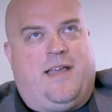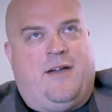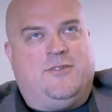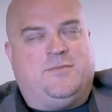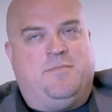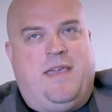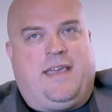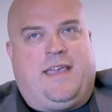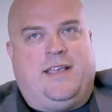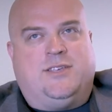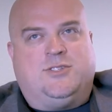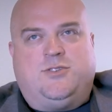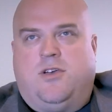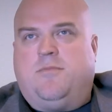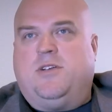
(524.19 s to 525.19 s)
I was making
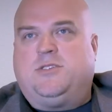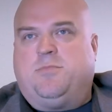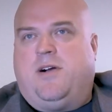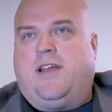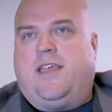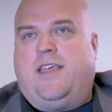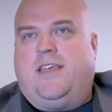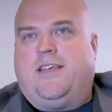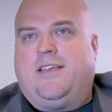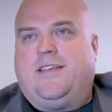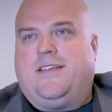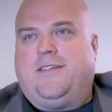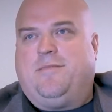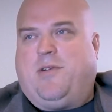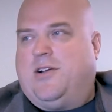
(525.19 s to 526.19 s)
so much money
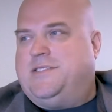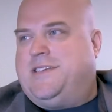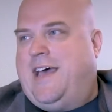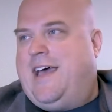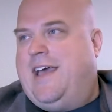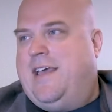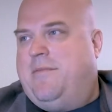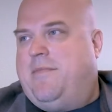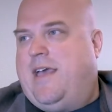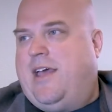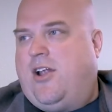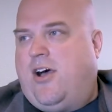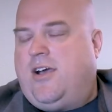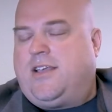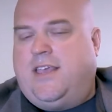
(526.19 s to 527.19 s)
part time
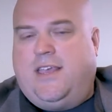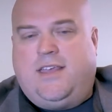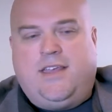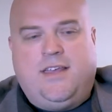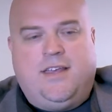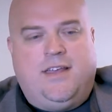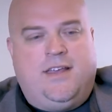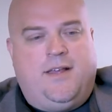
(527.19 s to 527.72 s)
at Augie.